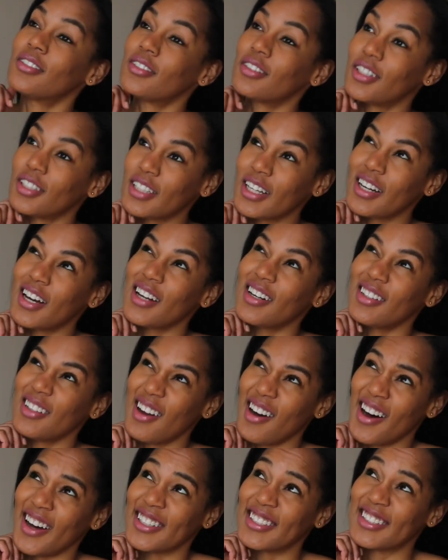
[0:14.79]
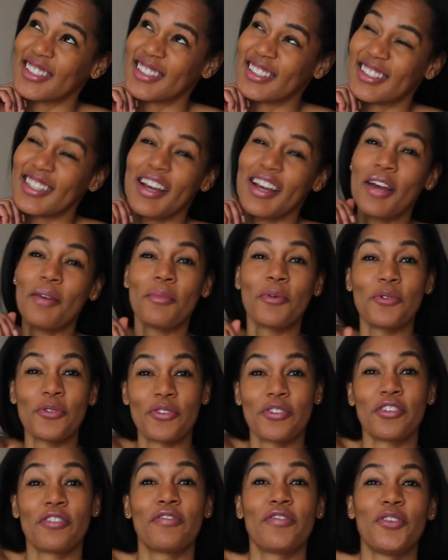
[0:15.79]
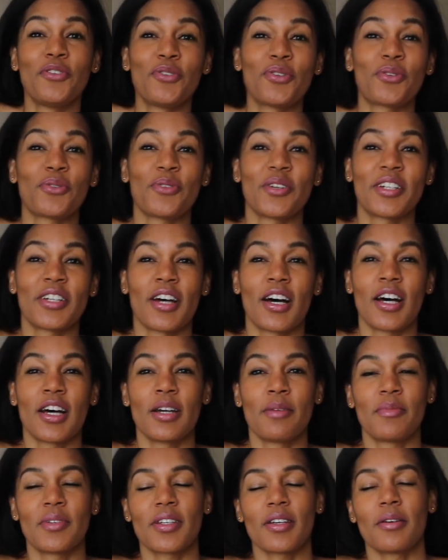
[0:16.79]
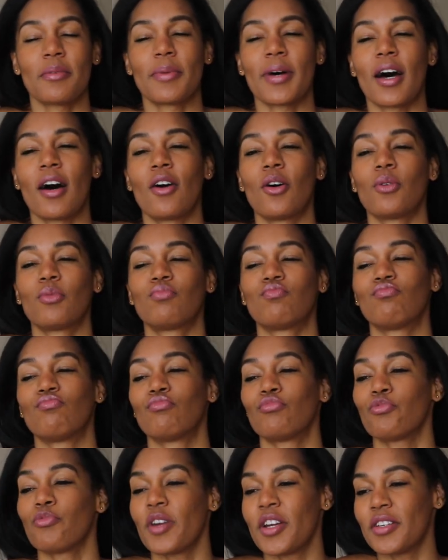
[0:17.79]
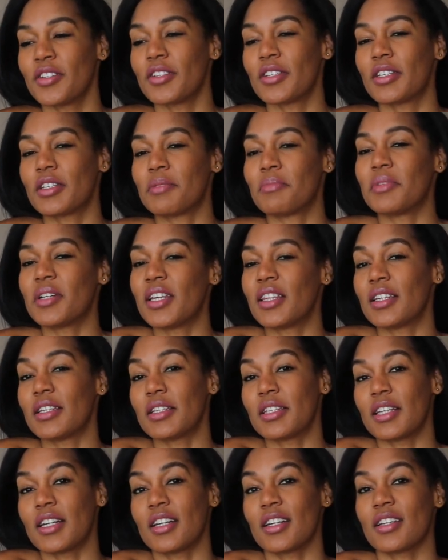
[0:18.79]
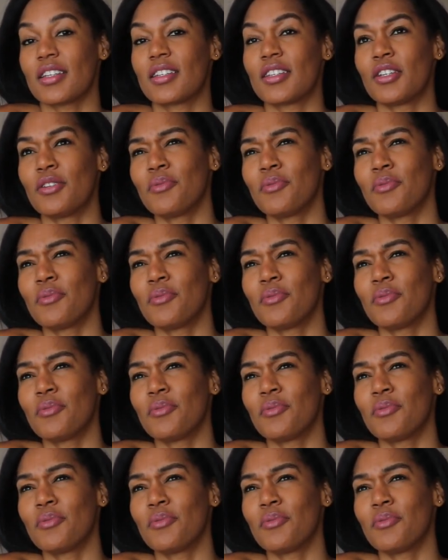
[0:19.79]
because I got a lot, but we're doing a few story times about racism in the six.